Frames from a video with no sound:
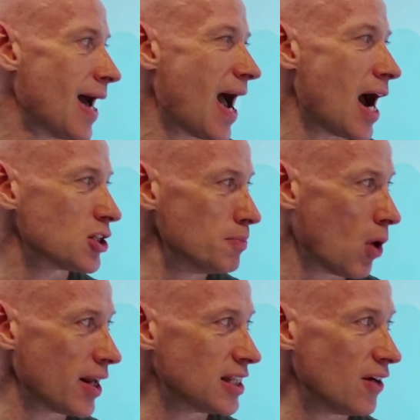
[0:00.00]
Azure
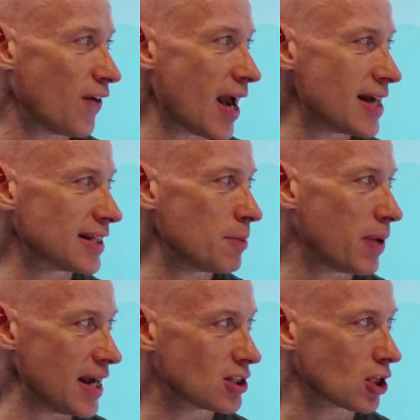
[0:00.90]
Monitor for S A
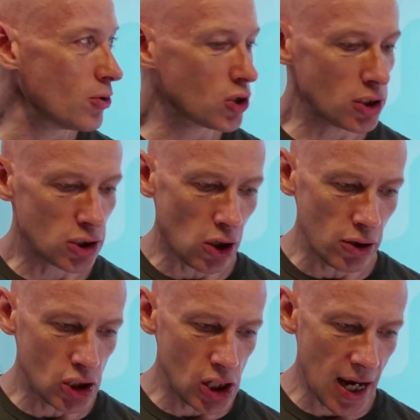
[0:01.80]
P solution has
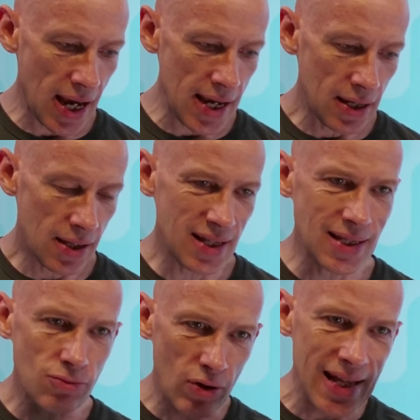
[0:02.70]
gone G A, and this
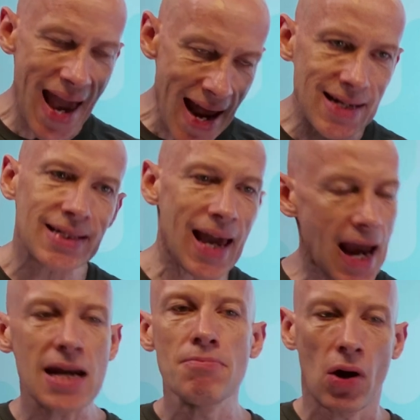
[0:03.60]
is really
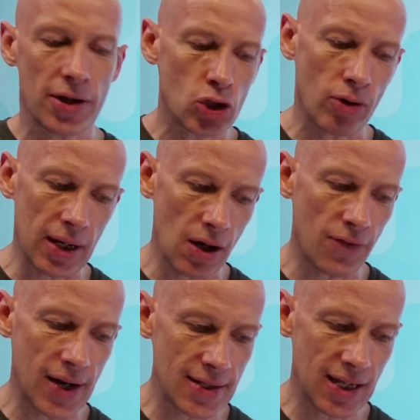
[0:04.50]
end-to-end monitoring of
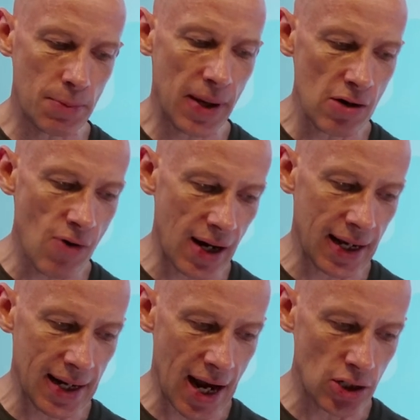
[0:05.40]
an S A P running
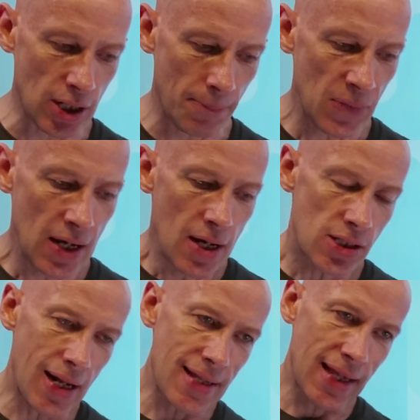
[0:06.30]
in Azure. So
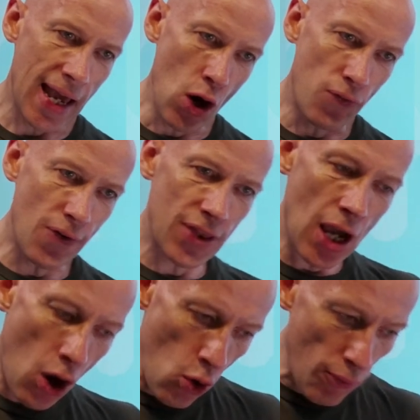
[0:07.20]
that's the health of the
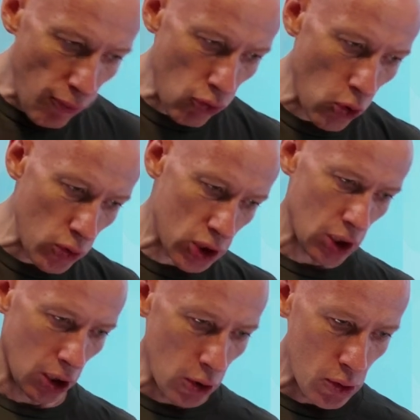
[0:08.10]
overall
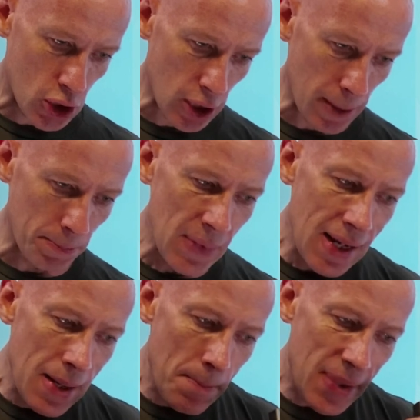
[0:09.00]
solution,
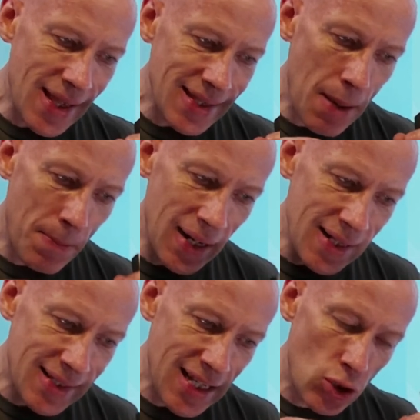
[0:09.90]
but then the
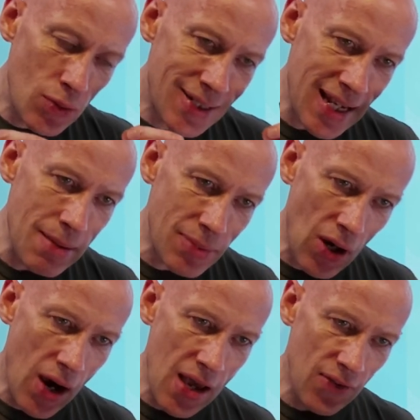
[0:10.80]
ability to deep
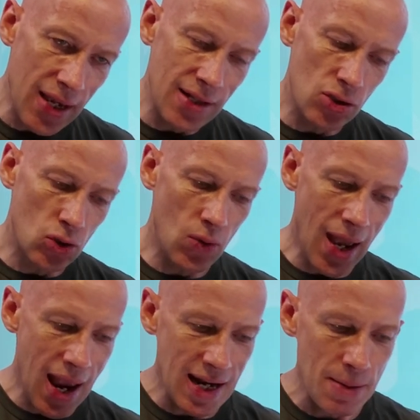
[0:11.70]
dive into
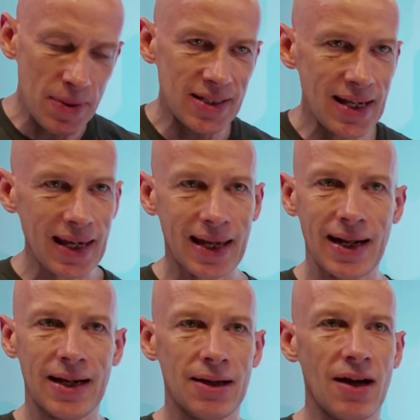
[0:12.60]
any
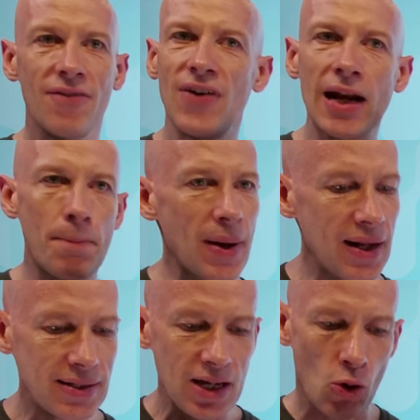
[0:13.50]
particular
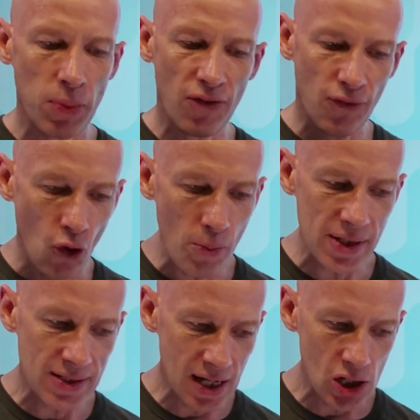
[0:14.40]
availability or
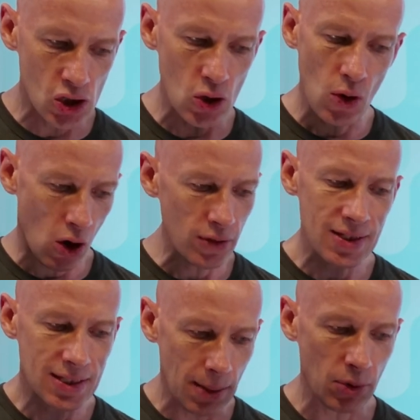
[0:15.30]
performance issue on
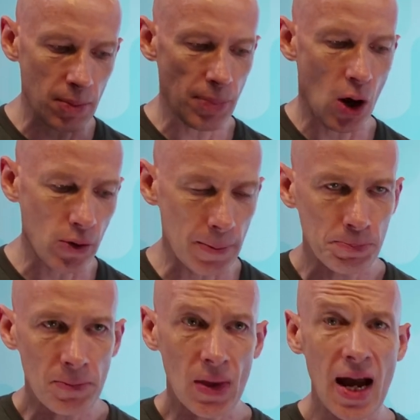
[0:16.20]
some component.
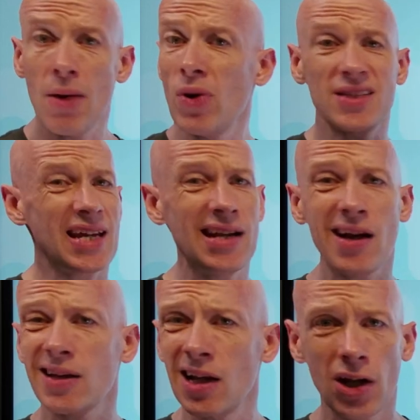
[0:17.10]
And once again, I
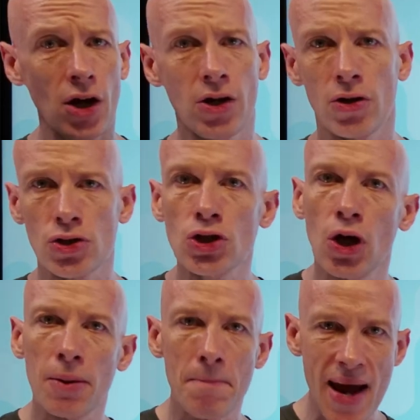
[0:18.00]
can alert on
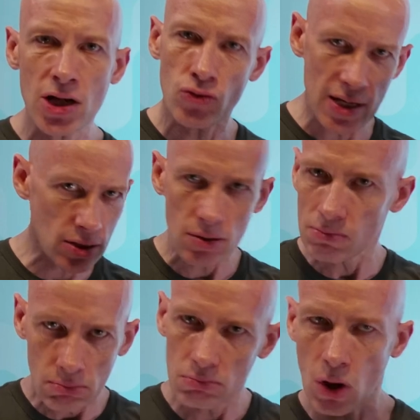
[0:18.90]
certain metrics
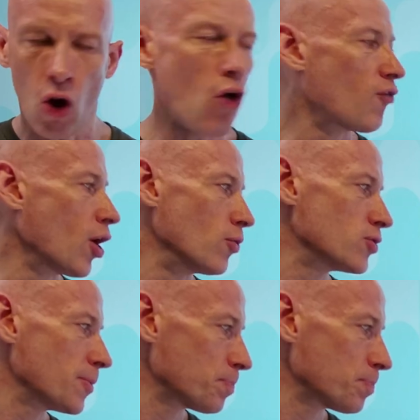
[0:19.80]
of those.